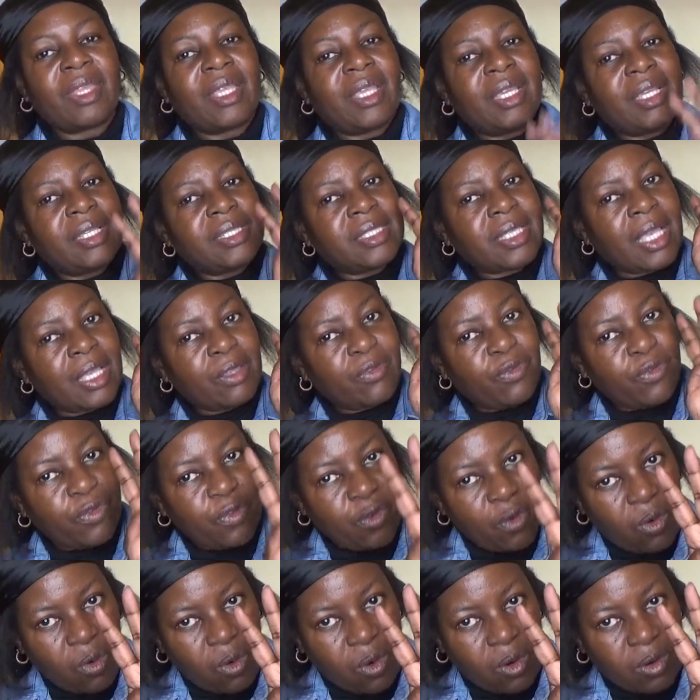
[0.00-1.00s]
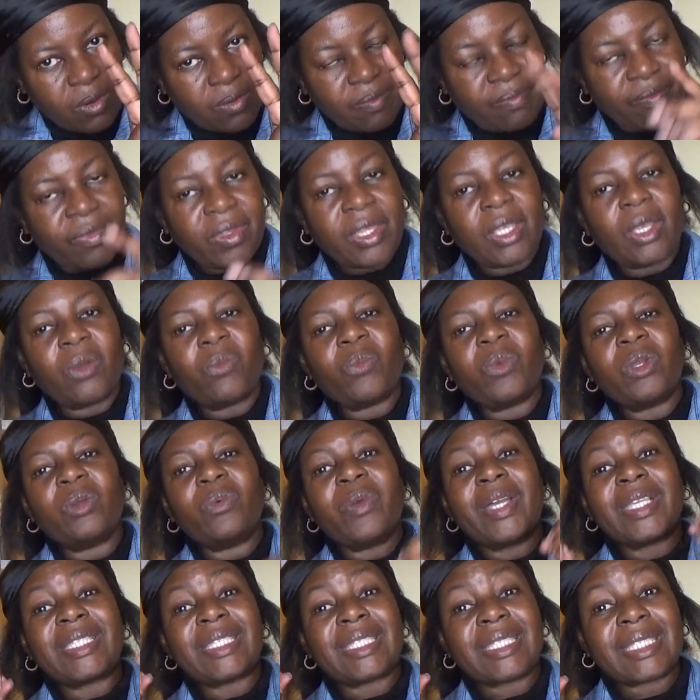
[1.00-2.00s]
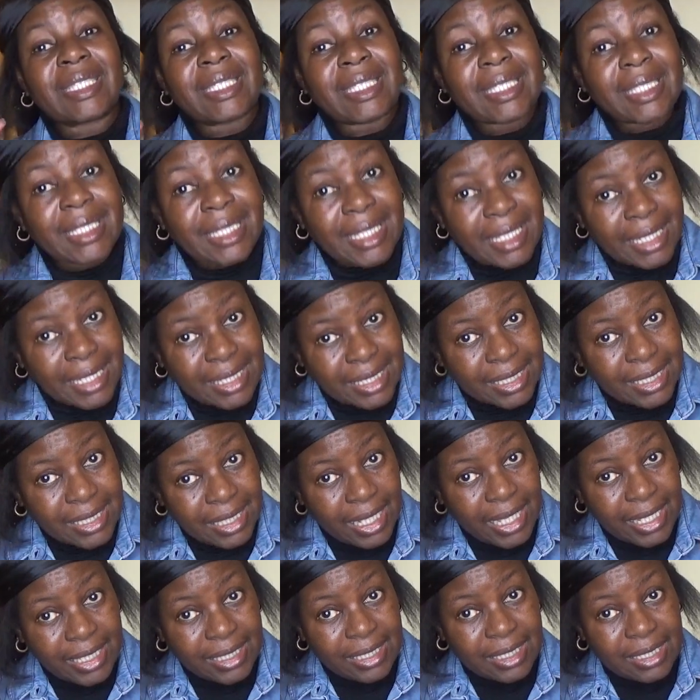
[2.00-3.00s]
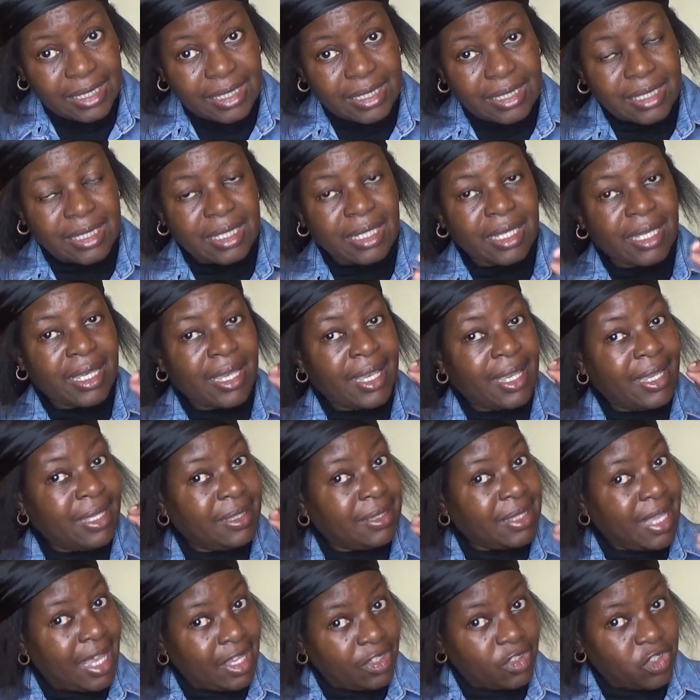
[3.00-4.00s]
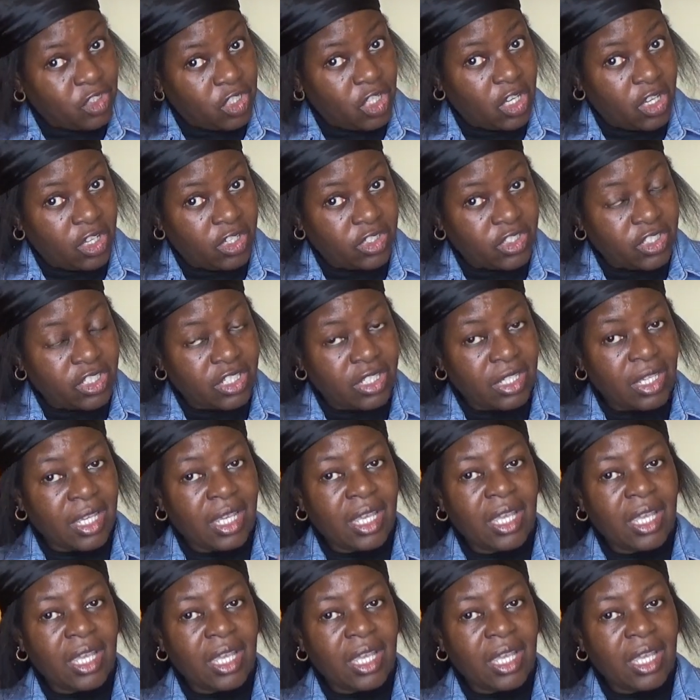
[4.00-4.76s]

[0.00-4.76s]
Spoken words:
He said four. We were six ladies in that church